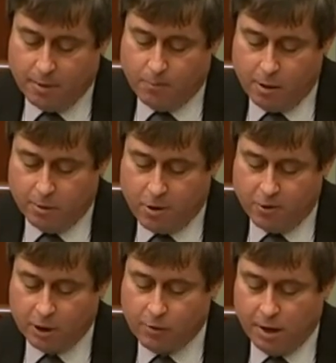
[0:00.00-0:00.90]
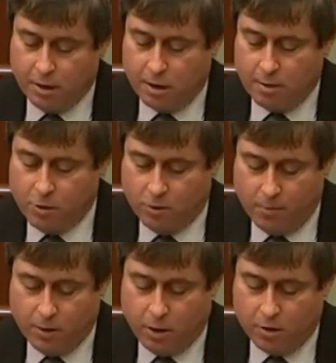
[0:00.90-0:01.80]
The contact tracing system should
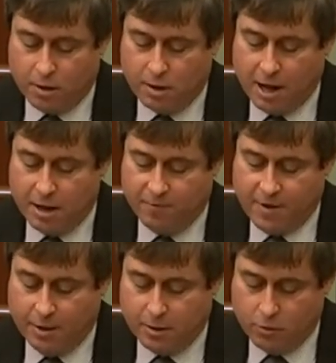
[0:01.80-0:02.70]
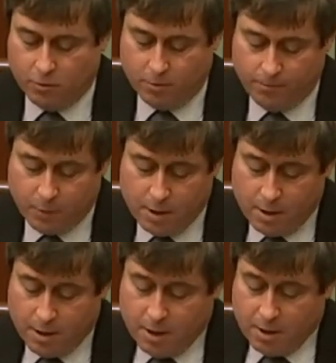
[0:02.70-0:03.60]
not be used as a state surveillance tool.
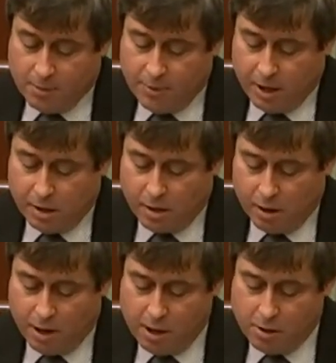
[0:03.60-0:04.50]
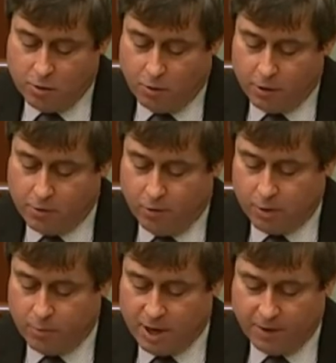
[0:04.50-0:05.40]
The Police Association joined calls
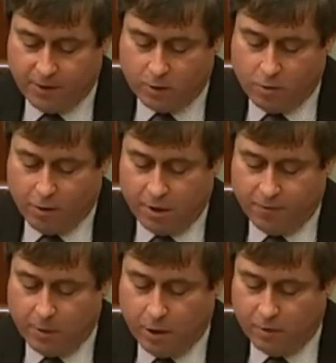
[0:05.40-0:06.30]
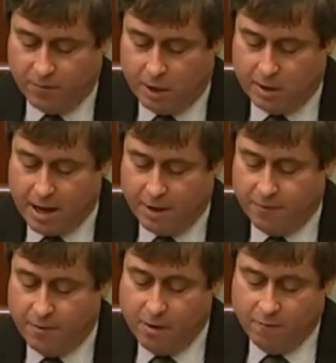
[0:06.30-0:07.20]
to protect Victorians from the use of this data
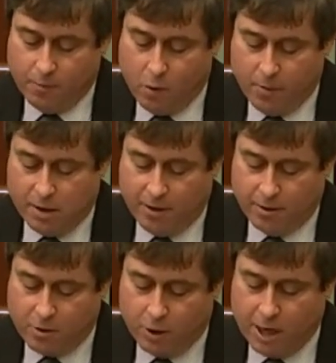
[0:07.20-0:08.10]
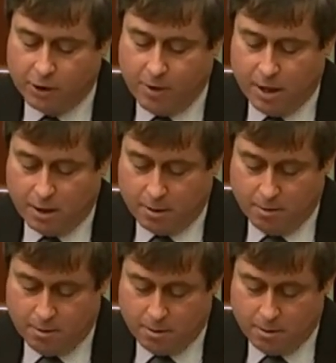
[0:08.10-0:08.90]
for purposes other than contact tracing.